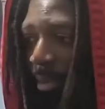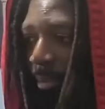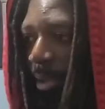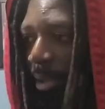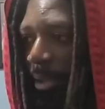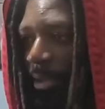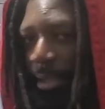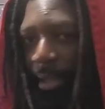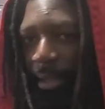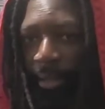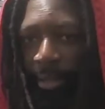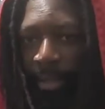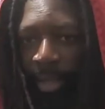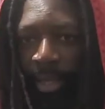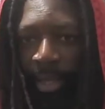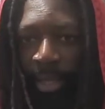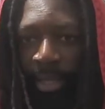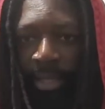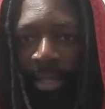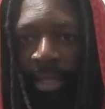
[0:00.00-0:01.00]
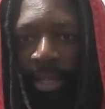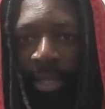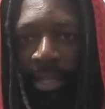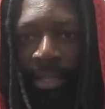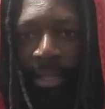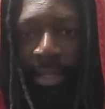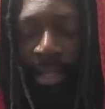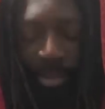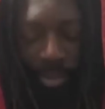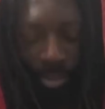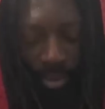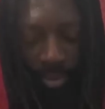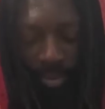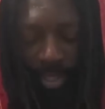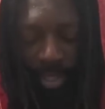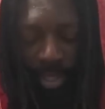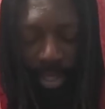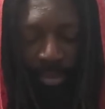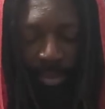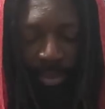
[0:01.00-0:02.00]
but you know, like I said, it sleeps with
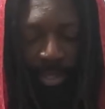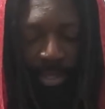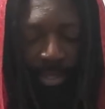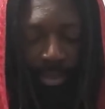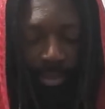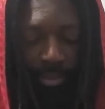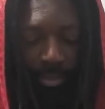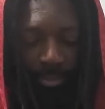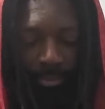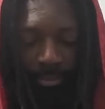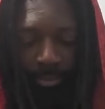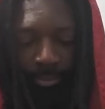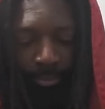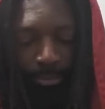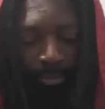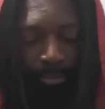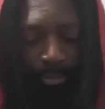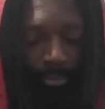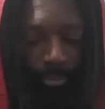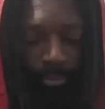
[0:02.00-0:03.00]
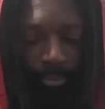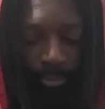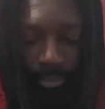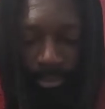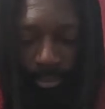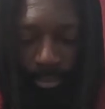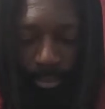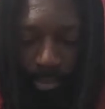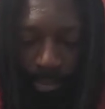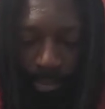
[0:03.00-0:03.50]
me in the bed.